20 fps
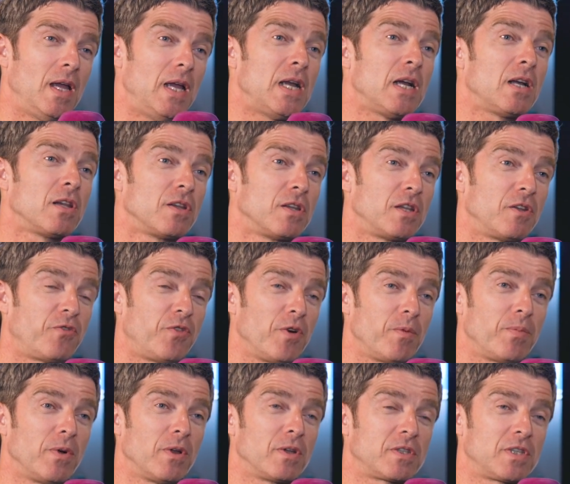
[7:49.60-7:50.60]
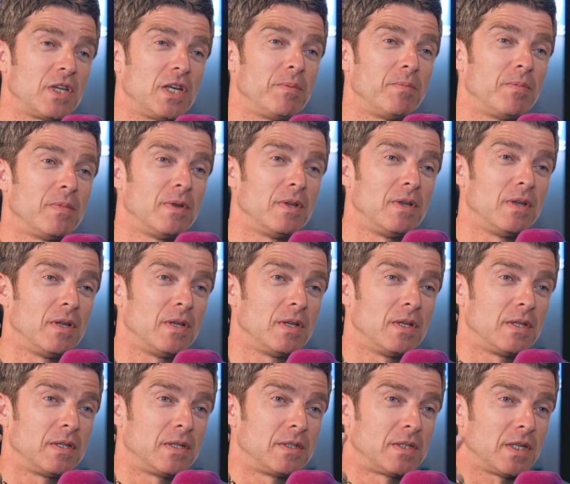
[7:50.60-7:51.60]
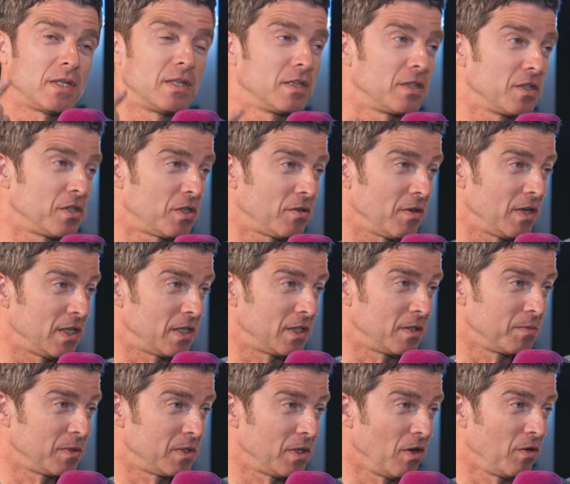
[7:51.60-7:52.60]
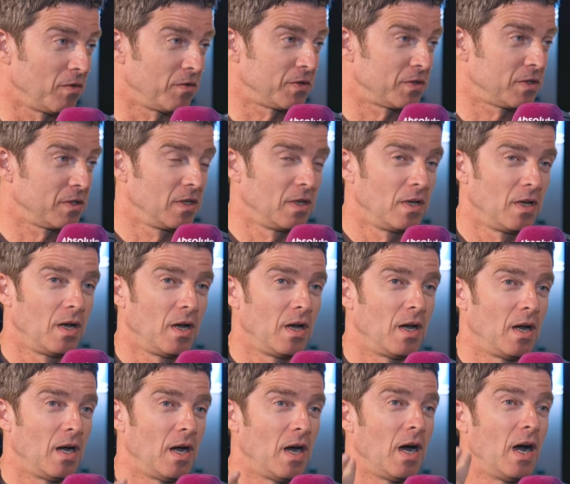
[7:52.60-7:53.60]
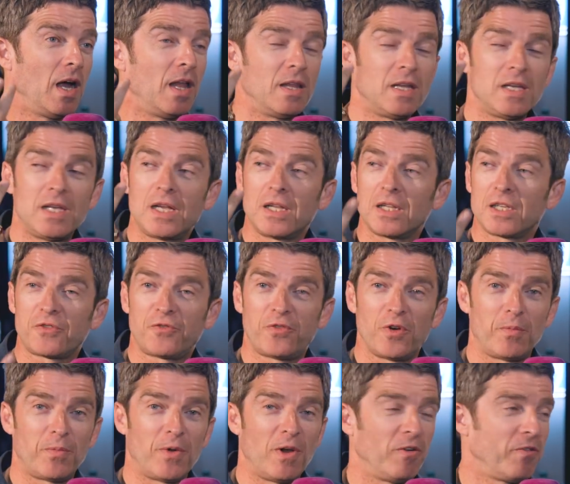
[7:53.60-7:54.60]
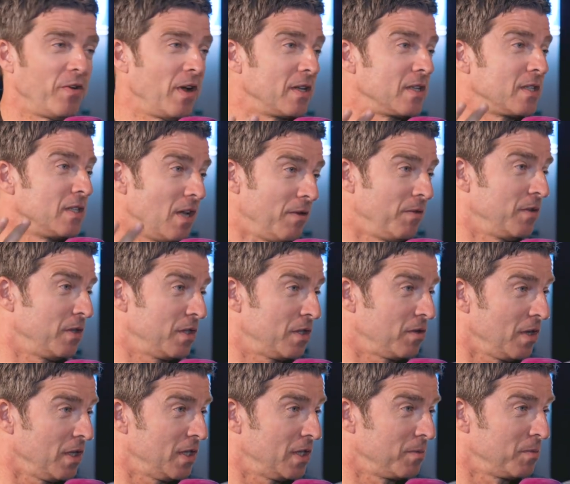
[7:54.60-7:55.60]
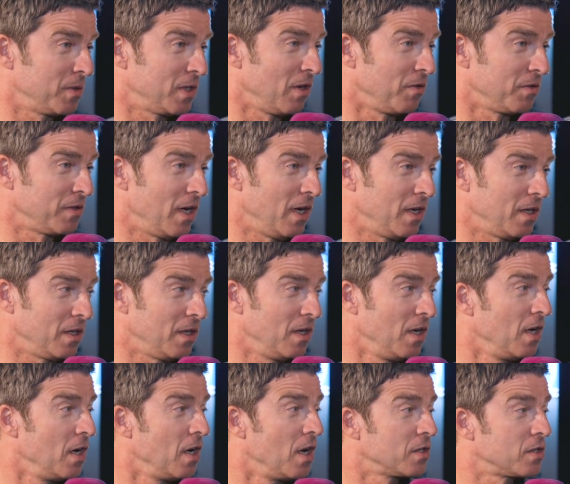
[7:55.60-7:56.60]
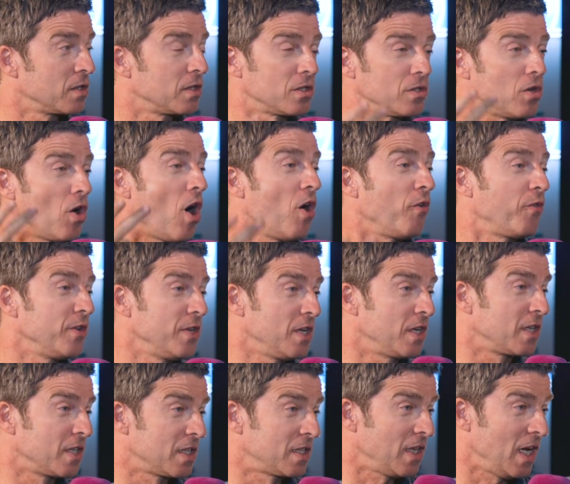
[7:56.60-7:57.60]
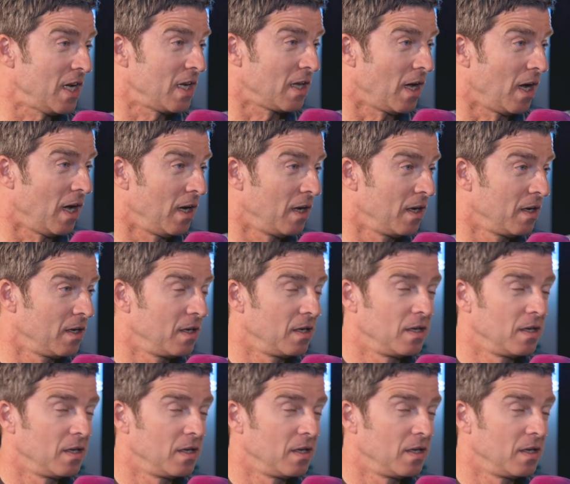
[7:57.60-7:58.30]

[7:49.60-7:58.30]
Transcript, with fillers: England, the football team, didn't disgrace themselves. Hmm and the English football fans never disgrace themselves no. either. So there's not often you can say that,